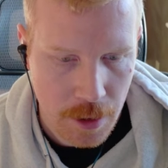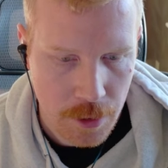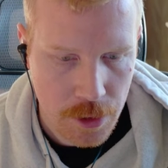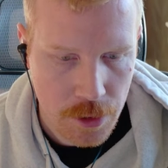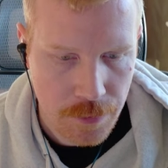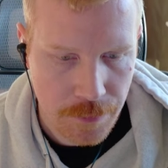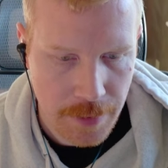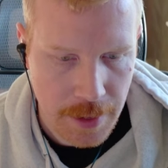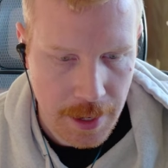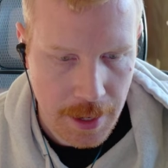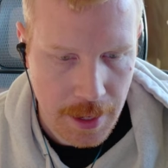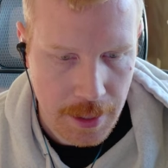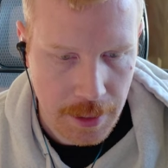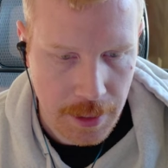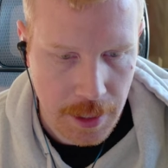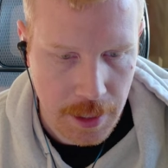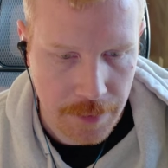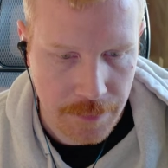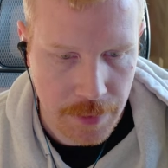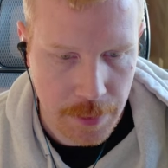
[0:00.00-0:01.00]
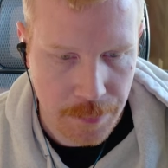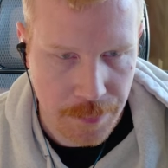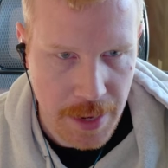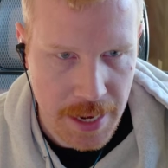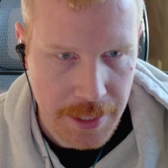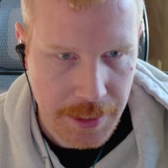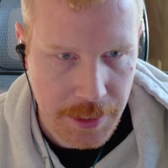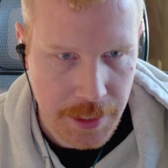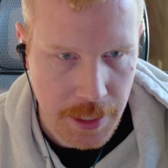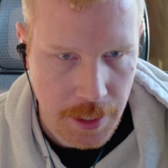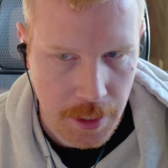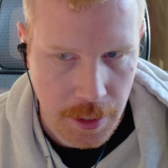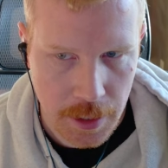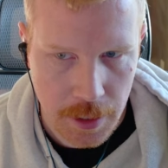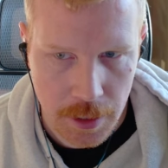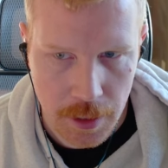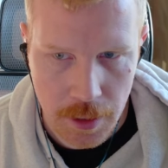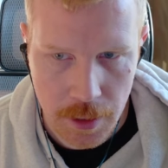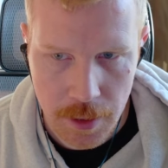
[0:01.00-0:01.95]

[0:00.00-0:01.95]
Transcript: you've got kind of the basic